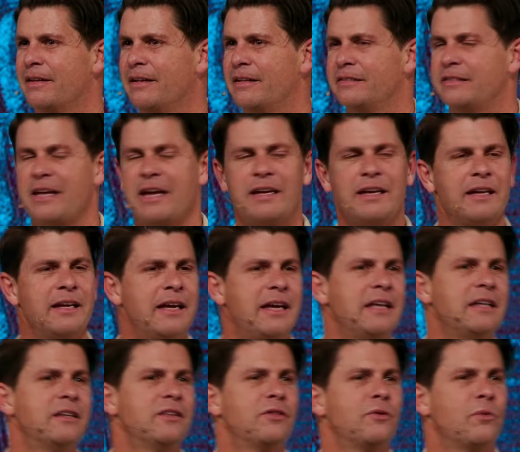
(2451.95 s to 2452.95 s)
taking
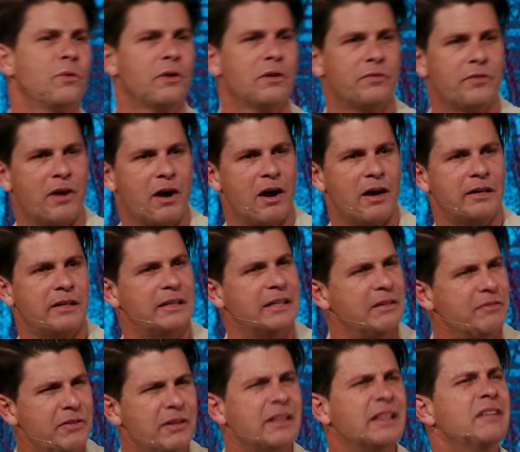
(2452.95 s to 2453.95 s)
heed to the word of God,
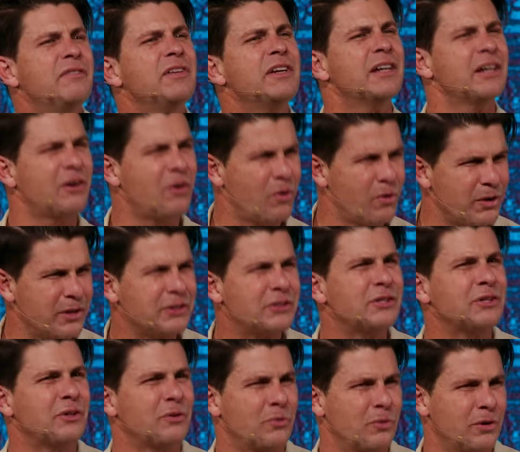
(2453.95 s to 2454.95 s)
living according
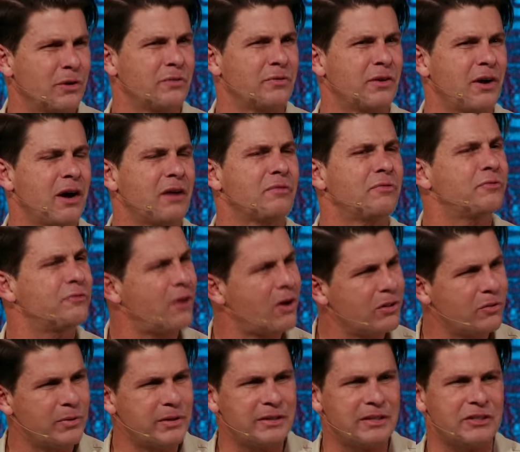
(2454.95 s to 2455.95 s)
to the word of God,
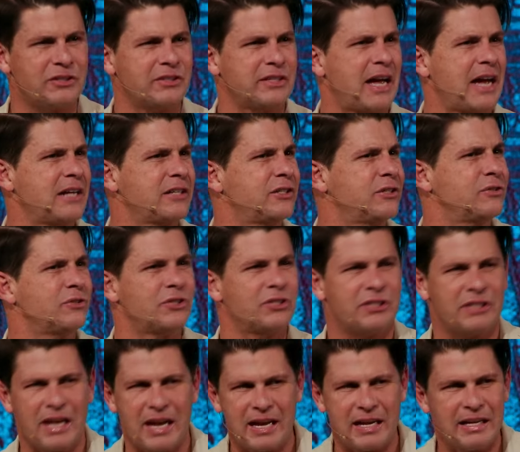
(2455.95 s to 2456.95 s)
following the statutes,
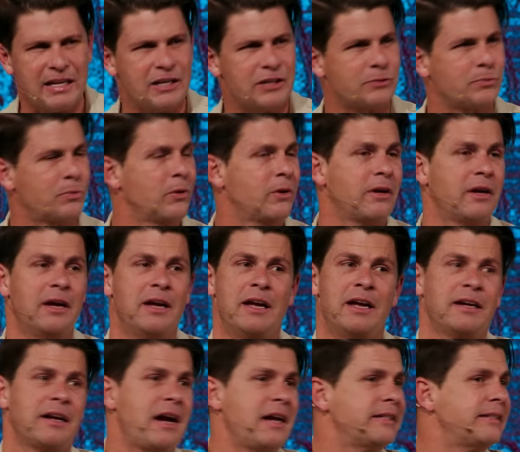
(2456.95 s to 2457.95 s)
staying in his word.
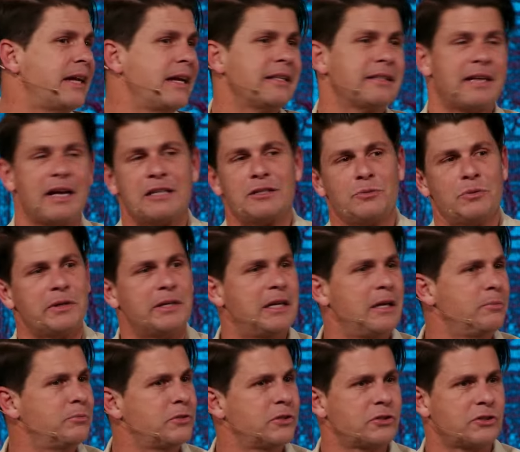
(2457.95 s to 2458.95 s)
Guys, that's what
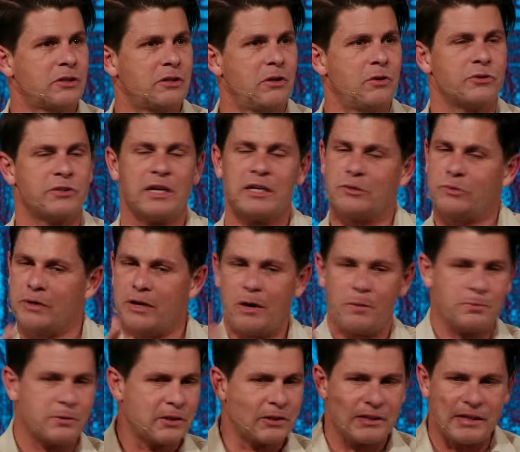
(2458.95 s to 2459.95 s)
keeps us close. That's what
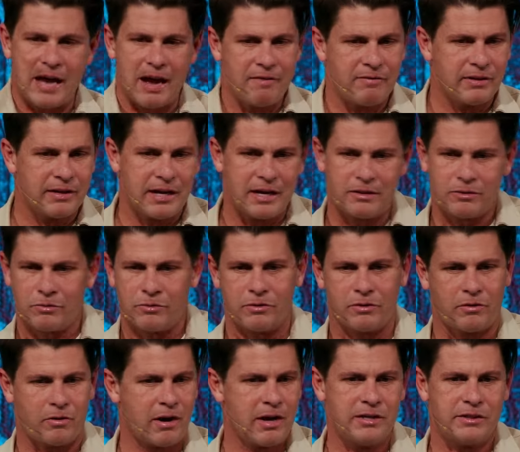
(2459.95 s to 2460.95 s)
helps us navigate through the
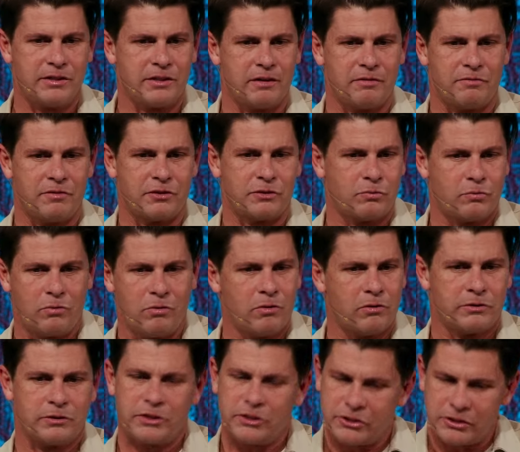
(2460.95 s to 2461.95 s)
crazy of this
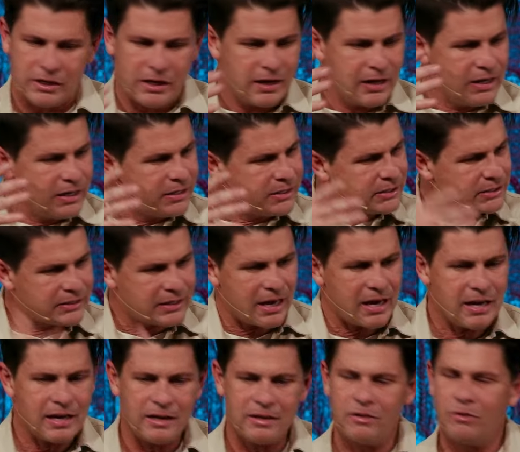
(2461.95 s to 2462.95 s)
world. Just
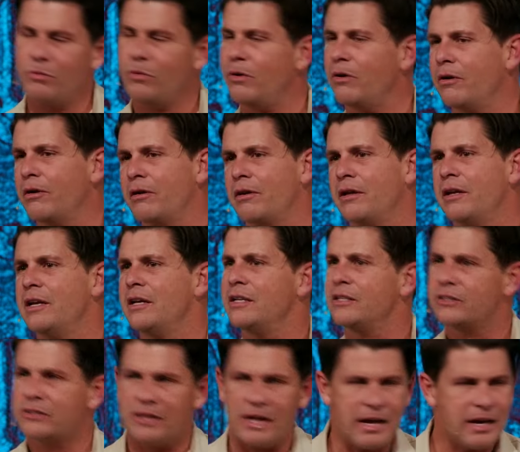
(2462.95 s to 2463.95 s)
staying in the word,
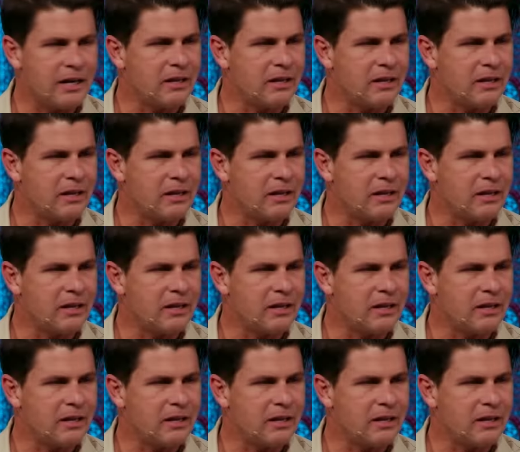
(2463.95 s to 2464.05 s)
staying